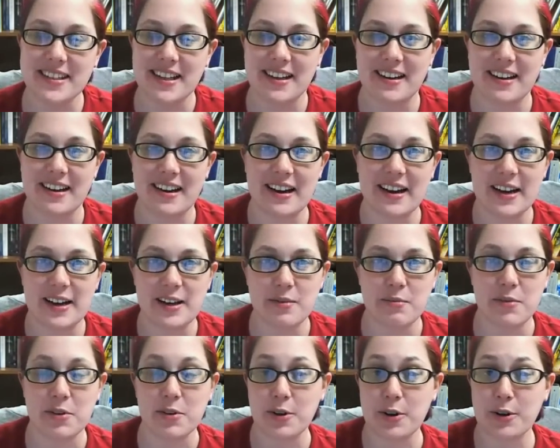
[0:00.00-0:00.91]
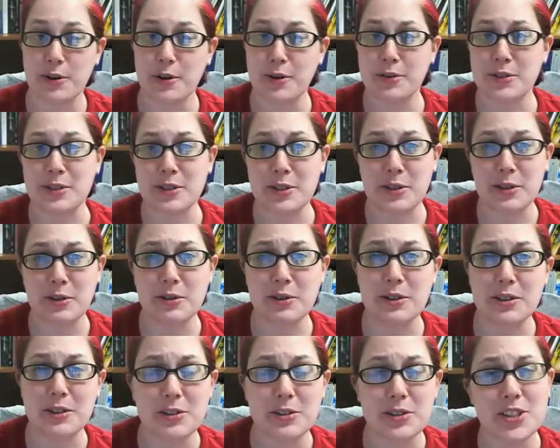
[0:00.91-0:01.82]
Uh, I am your co-host, Nicole
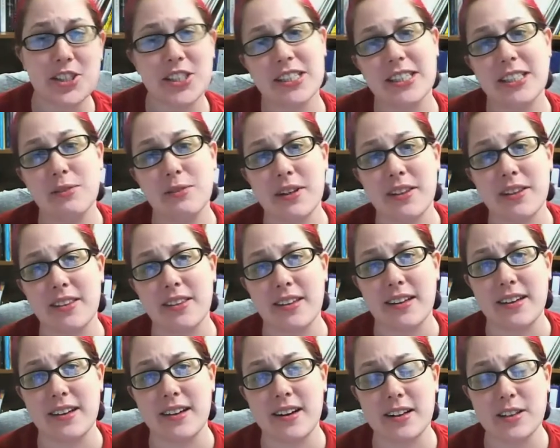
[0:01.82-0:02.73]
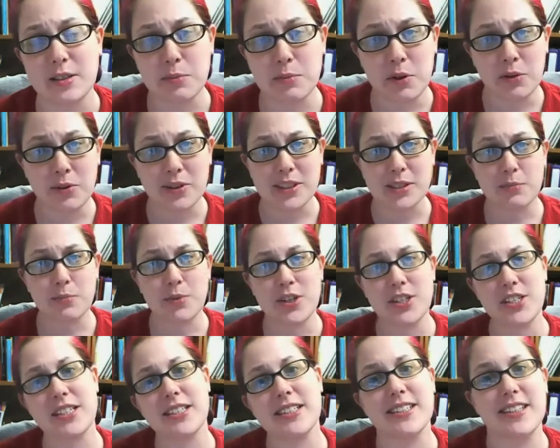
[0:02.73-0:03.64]
Gugliucci, with the CosmoQuest
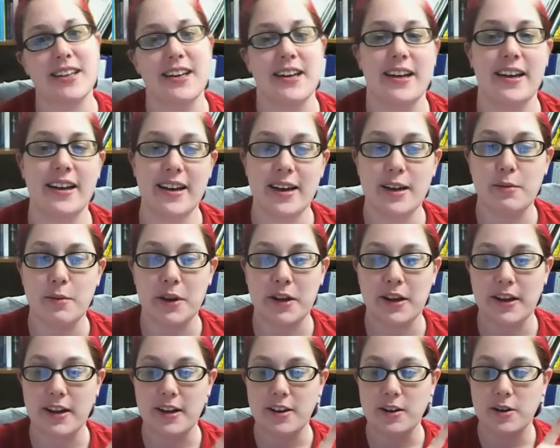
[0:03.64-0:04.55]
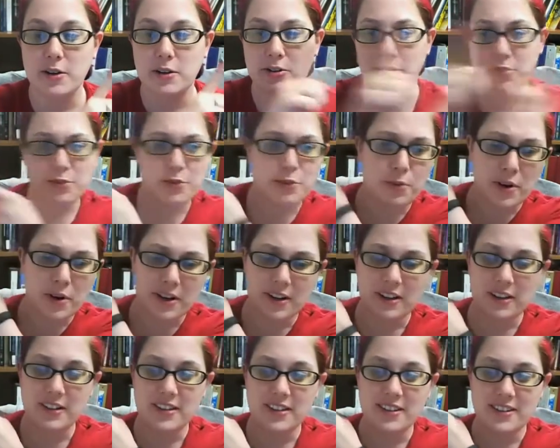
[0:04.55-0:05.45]
project, and my co-host through the
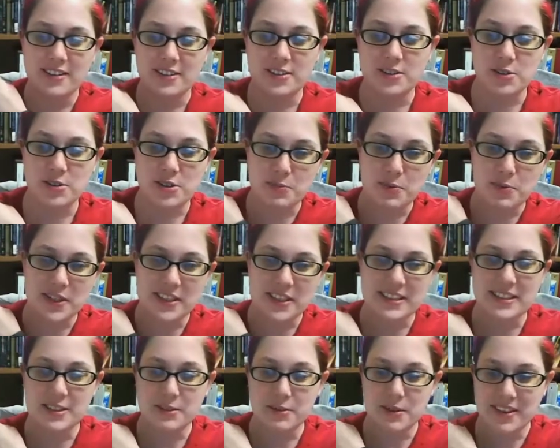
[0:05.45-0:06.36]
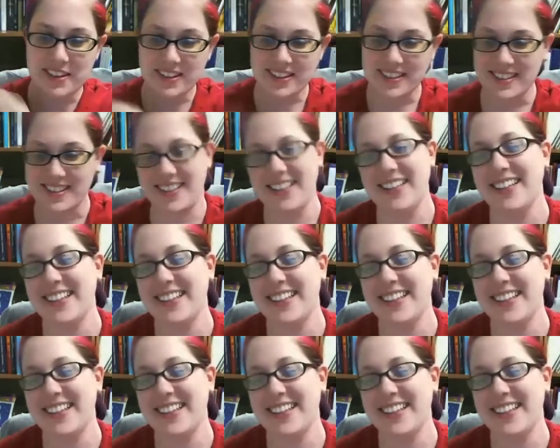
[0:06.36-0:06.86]
wall, Georgia mm-hmm. Bracey, is with us.